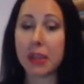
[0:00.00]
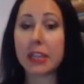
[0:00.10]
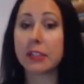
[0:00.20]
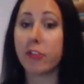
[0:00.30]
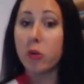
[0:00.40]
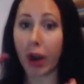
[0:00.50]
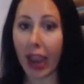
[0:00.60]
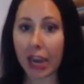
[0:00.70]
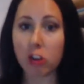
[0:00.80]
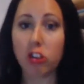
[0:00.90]
because if you were
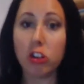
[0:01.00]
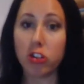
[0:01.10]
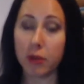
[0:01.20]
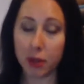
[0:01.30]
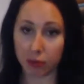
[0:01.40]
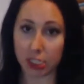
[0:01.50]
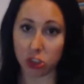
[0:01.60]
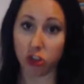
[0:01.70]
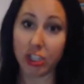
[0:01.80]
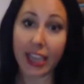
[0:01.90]
actually doing
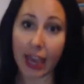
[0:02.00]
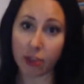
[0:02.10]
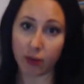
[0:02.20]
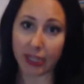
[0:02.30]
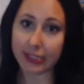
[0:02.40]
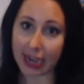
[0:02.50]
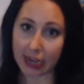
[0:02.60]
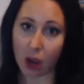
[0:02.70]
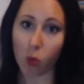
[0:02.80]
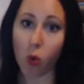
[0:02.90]
research and gathering data,